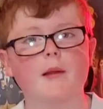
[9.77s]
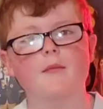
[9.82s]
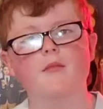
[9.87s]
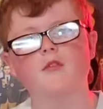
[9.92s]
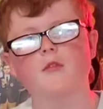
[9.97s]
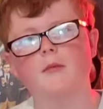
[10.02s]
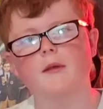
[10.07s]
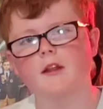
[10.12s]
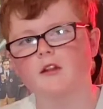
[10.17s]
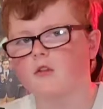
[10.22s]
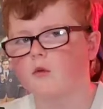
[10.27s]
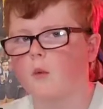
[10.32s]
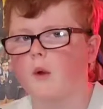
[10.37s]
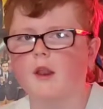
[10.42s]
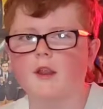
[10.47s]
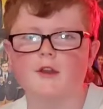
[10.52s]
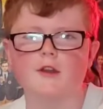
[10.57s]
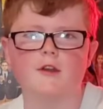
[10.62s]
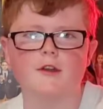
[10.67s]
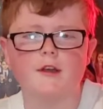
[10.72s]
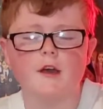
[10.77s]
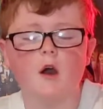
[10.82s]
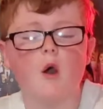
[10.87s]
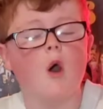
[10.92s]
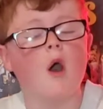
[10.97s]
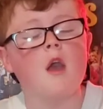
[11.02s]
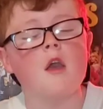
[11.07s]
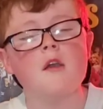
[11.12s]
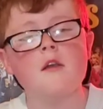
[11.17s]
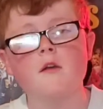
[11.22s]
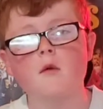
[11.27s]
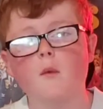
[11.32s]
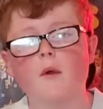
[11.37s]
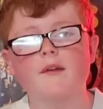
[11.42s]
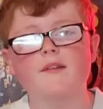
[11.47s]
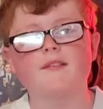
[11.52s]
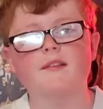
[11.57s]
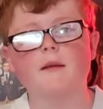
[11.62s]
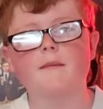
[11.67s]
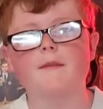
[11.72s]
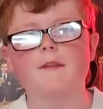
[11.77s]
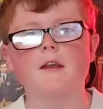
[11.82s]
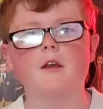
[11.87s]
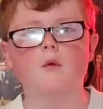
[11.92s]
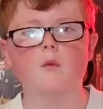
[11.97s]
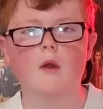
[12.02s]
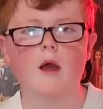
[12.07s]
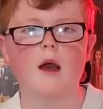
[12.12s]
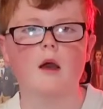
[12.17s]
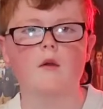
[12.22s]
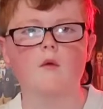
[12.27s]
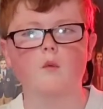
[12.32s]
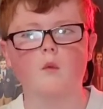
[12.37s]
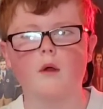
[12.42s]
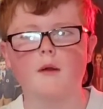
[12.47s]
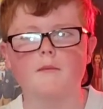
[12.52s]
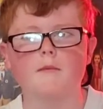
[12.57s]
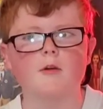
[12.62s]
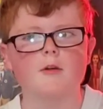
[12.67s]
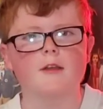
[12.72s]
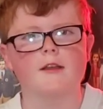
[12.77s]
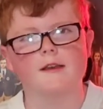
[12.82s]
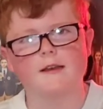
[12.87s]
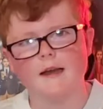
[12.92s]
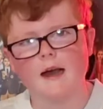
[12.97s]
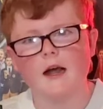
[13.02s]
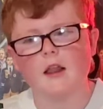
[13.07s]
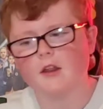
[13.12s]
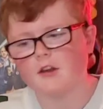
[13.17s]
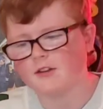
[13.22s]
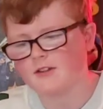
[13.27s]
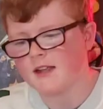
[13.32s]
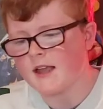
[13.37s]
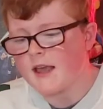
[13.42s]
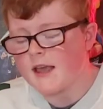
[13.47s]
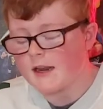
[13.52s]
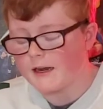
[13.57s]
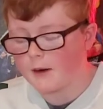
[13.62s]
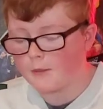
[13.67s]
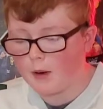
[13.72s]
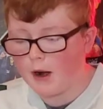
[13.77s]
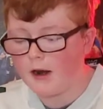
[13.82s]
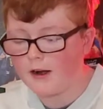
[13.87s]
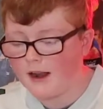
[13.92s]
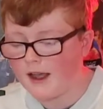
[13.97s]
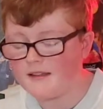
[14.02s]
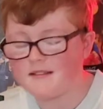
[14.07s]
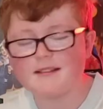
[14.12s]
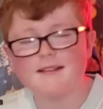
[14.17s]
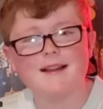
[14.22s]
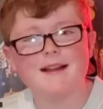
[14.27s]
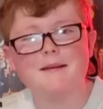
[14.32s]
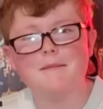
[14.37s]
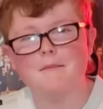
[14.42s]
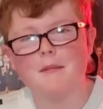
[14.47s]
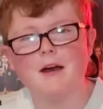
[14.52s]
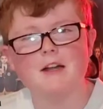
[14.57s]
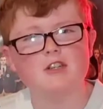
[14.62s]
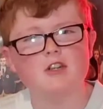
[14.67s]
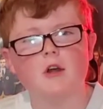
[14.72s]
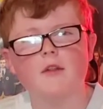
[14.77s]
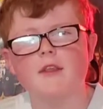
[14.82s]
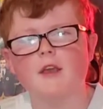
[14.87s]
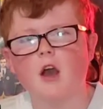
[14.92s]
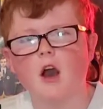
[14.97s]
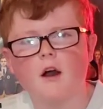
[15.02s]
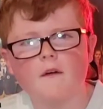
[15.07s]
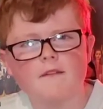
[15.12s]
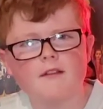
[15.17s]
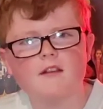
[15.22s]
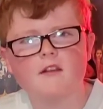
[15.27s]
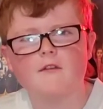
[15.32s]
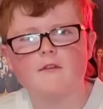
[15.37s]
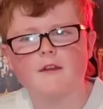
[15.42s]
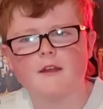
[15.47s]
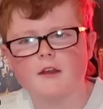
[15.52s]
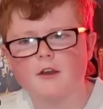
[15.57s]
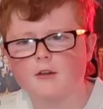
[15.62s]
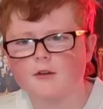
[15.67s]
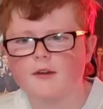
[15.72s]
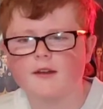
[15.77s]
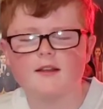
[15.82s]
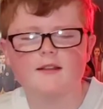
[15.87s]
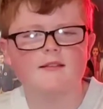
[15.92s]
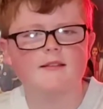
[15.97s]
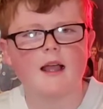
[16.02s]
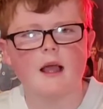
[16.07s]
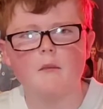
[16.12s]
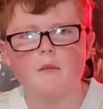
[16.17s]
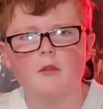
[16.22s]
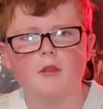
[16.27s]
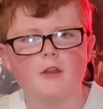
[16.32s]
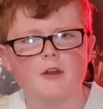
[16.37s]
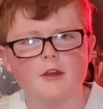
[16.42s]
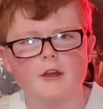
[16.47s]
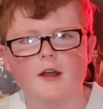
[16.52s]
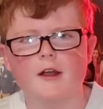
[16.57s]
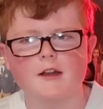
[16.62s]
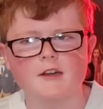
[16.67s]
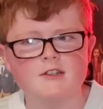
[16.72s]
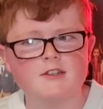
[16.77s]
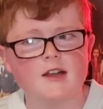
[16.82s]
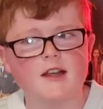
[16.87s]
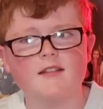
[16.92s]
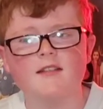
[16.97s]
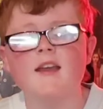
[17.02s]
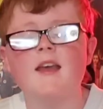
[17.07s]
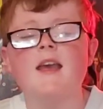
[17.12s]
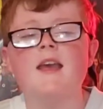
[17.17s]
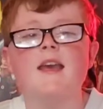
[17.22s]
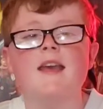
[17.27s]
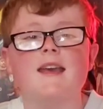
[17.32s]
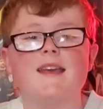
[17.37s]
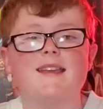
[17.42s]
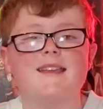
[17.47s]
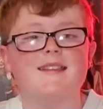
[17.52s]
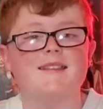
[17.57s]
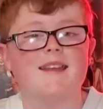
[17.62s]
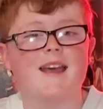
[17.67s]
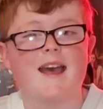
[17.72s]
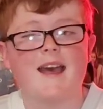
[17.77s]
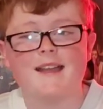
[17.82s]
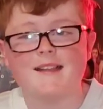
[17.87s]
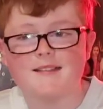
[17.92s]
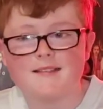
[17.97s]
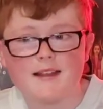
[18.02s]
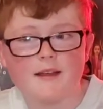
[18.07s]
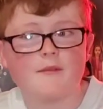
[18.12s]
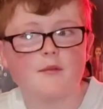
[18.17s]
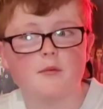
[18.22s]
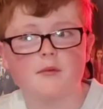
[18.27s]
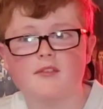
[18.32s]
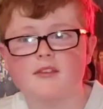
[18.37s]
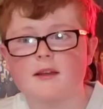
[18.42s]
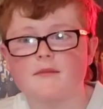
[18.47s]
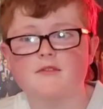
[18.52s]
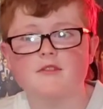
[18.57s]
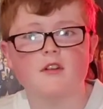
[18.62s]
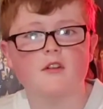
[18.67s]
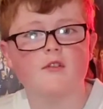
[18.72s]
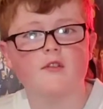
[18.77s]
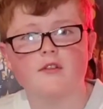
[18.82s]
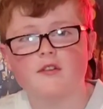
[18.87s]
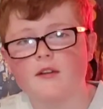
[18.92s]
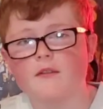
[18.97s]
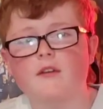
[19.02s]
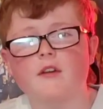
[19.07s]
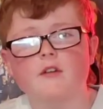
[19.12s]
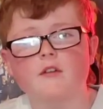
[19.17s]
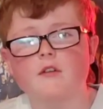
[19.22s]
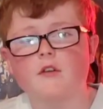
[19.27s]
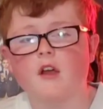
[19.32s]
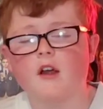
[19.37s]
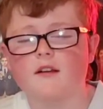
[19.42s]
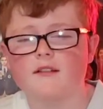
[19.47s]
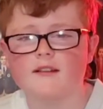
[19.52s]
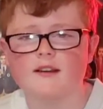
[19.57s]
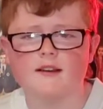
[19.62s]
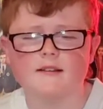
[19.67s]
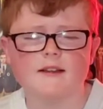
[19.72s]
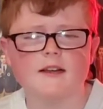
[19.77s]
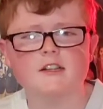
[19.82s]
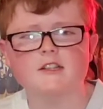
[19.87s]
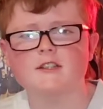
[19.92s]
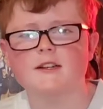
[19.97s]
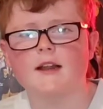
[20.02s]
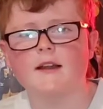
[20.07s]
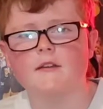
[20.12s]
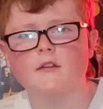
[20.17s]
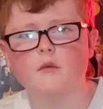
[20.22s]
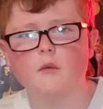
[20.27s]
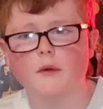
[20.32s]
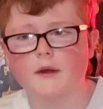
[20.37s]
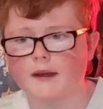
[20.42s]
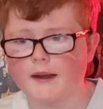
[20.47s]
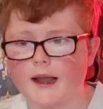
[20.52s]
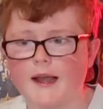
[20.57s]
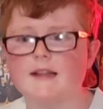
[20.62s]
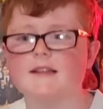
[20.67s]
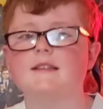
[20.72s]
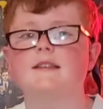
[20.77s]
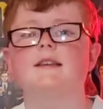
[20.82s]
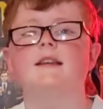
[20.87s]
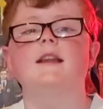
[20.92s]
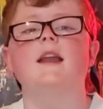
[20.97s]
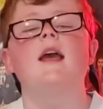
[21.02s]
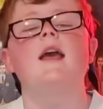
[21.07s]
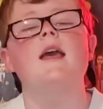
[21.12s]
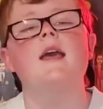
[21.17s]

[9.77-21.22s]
I'm assuming it's a one-year deal worth something around $1 million. Now, Brown hasn't done much on the offensive end during his time with the New York Jets. He's had 7 receptions for 72 yards and a touchdown in 2019,